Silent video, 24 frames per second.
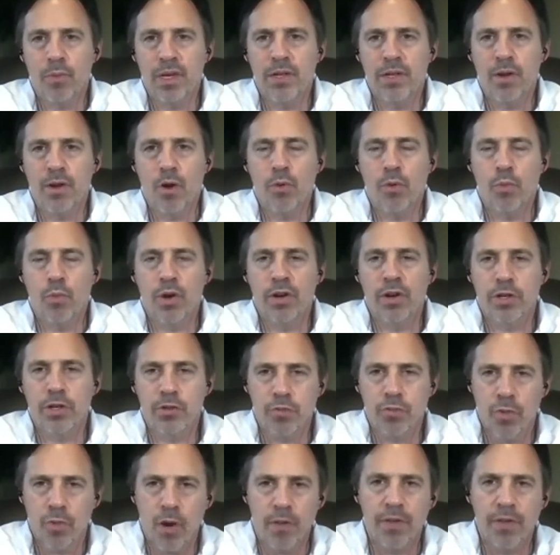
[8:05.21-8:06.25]
We know where to
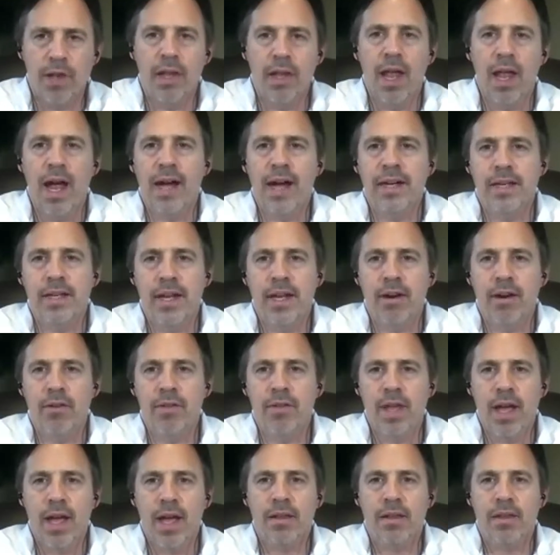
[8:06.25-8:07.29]
draw the line
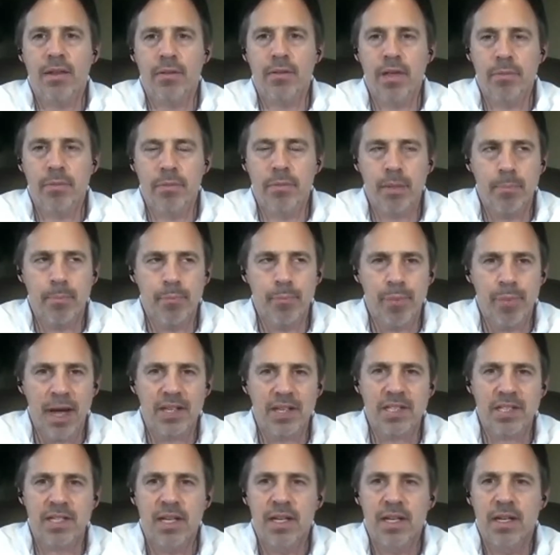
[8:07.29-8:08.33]
there, that the
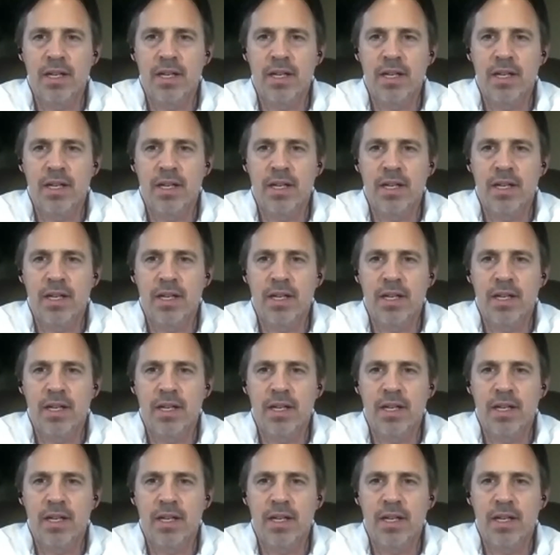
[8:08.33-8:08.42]
best